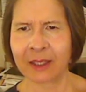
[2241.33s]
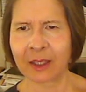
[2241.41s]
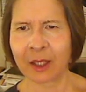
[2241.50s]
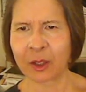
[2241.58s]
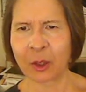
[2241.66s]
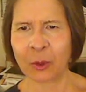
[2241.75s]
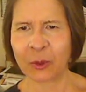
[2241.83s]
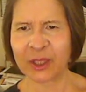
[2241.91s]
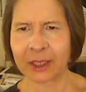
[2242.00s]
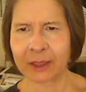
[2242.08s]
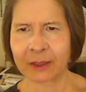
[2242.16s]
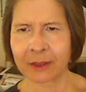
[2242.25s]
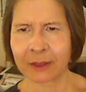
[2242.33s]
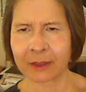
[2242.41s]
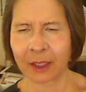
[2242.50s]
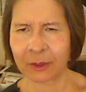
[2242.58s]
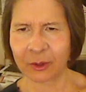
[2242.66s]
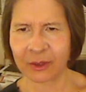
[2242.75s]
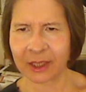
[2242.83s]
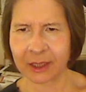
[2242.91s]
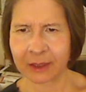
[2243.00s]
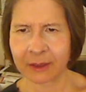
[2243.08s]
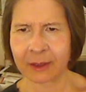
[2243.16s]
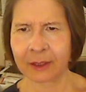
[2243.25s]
Cuckolding? Cuckolding?